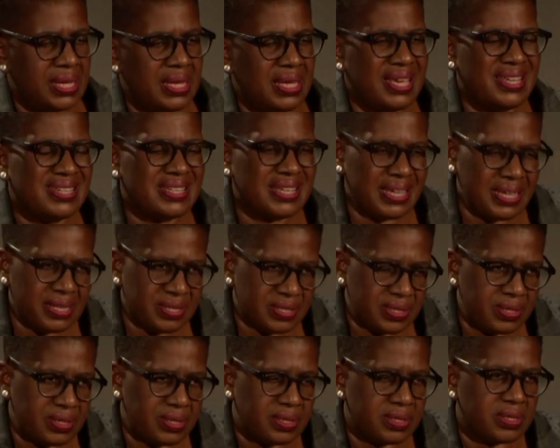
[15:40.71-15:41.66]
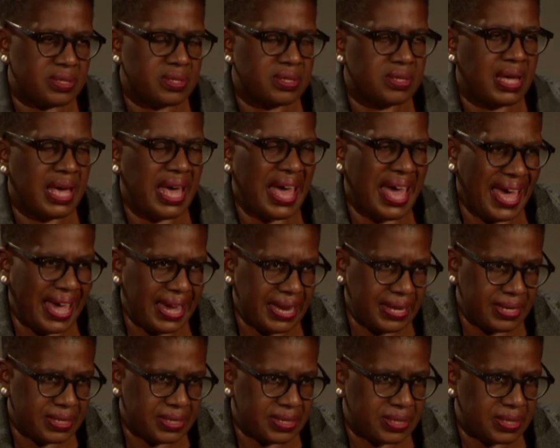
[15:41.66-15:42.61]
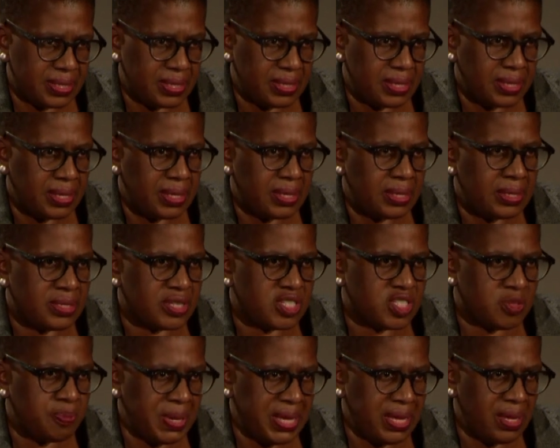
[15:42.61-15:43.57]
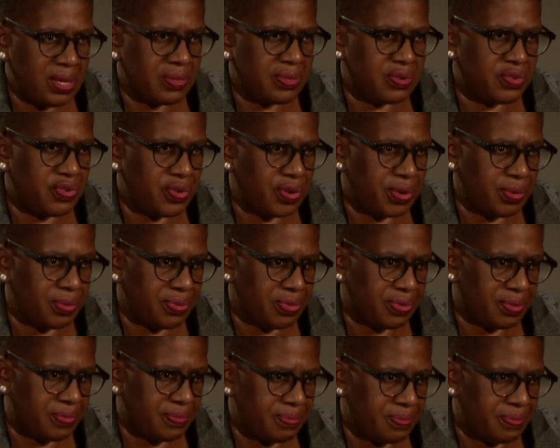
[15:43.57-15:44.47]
It isn't hate to speak the truth.